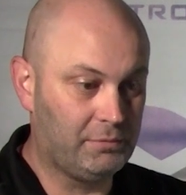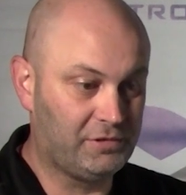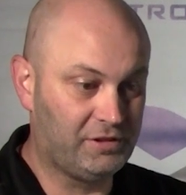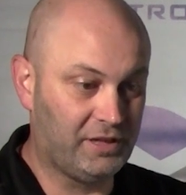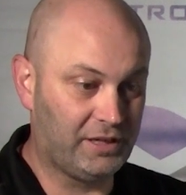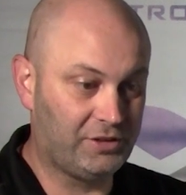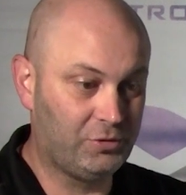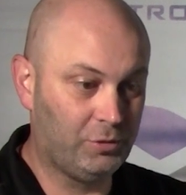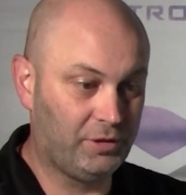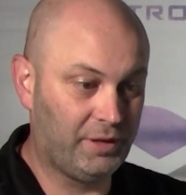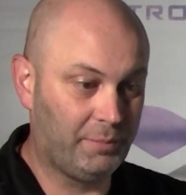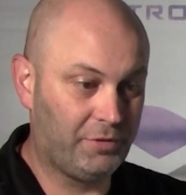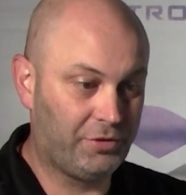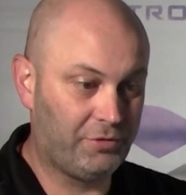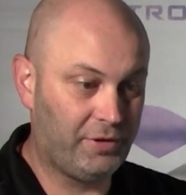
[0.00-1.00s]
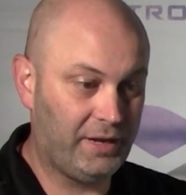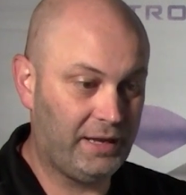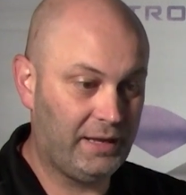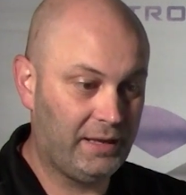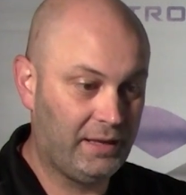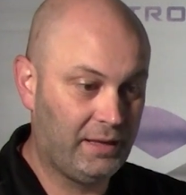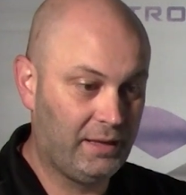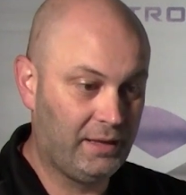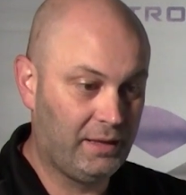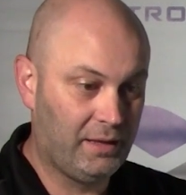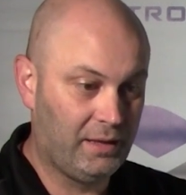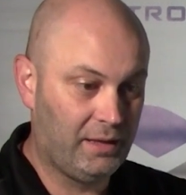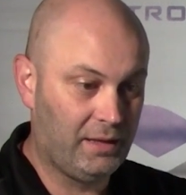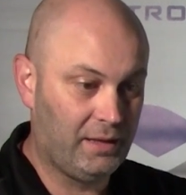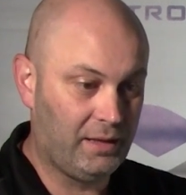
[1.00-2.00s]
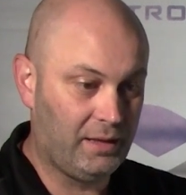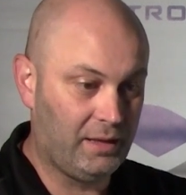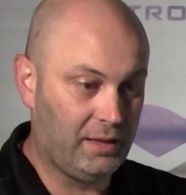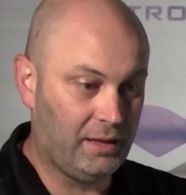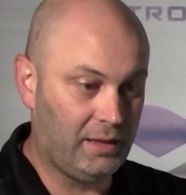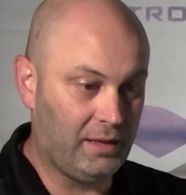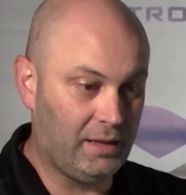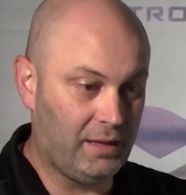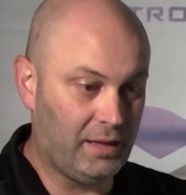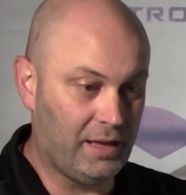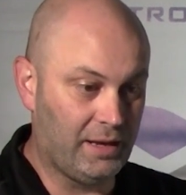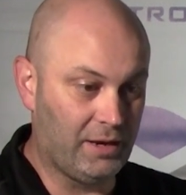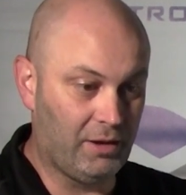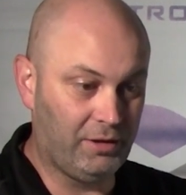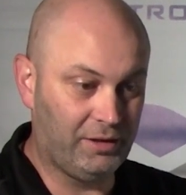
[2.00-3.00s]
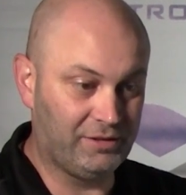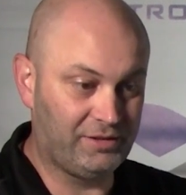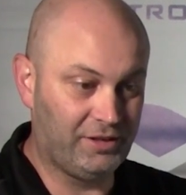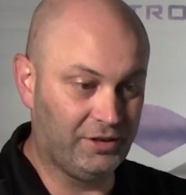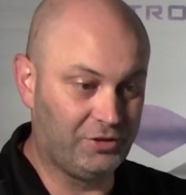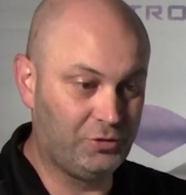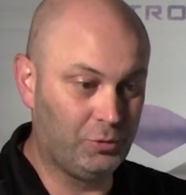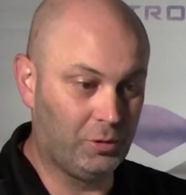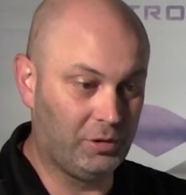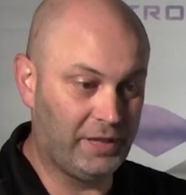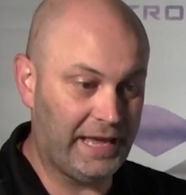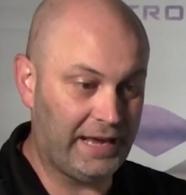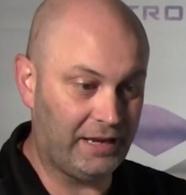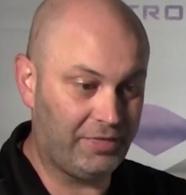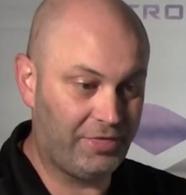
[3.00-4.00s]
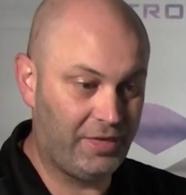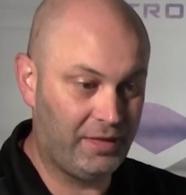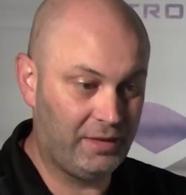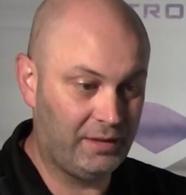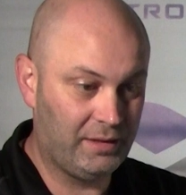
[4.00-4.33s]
select tool number 3, and now you can see your tool length.